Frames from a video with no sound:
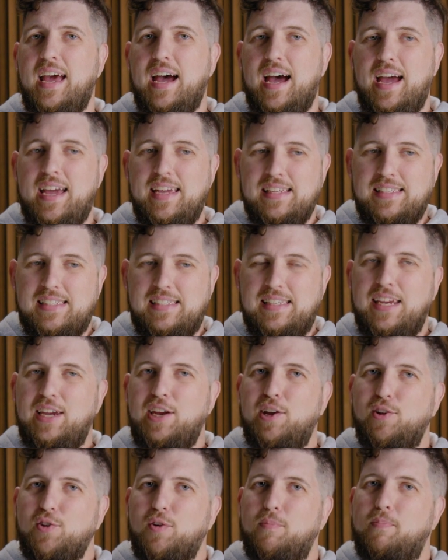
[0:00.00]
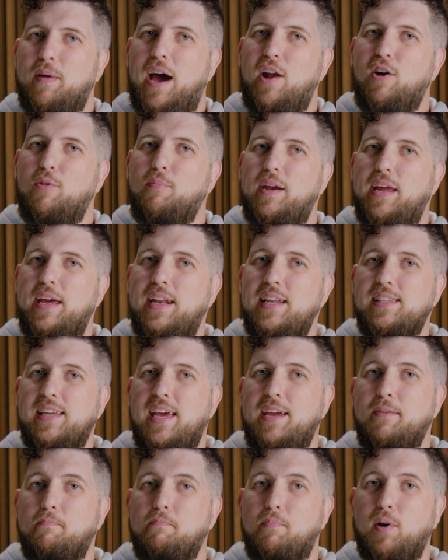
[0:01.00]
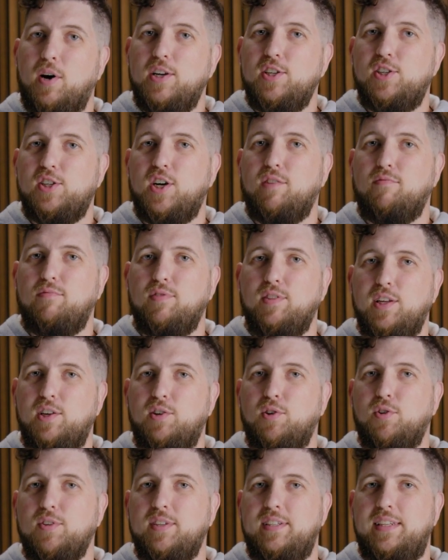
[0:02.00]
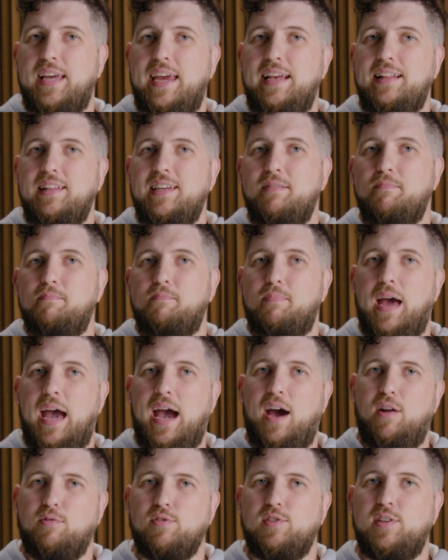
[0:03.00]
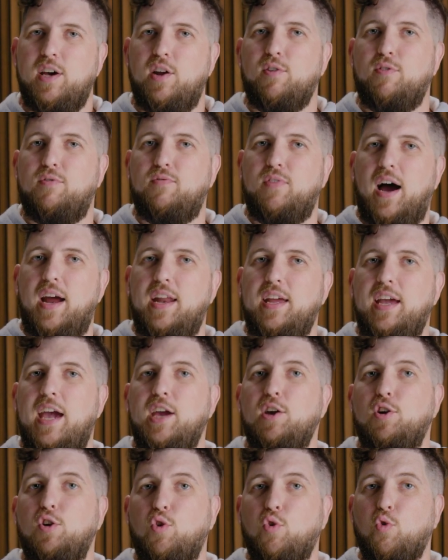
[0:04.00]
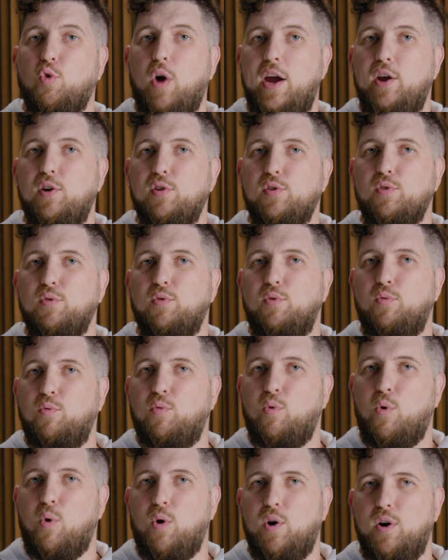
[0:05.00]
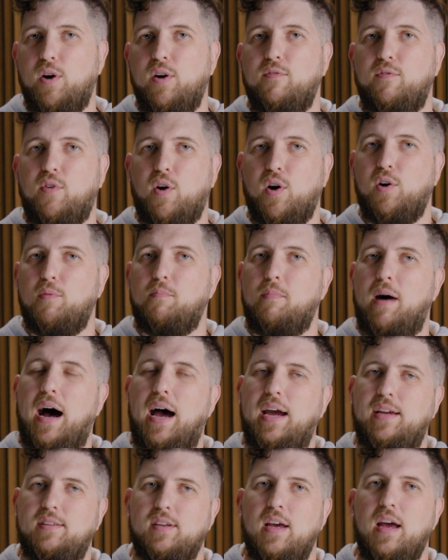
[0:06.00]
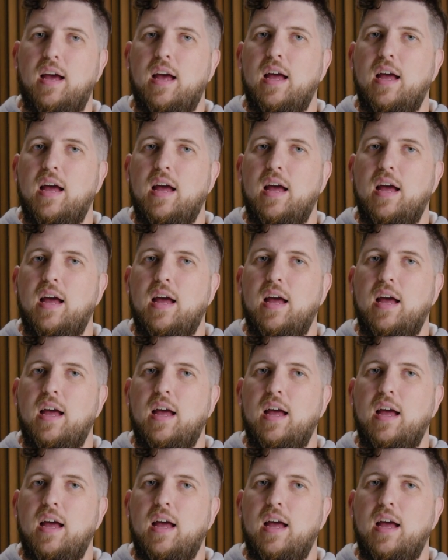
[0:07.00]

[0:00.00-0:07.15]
a singular battle, but it is a bunch of little daily battles that are fighting a greater war for our minds.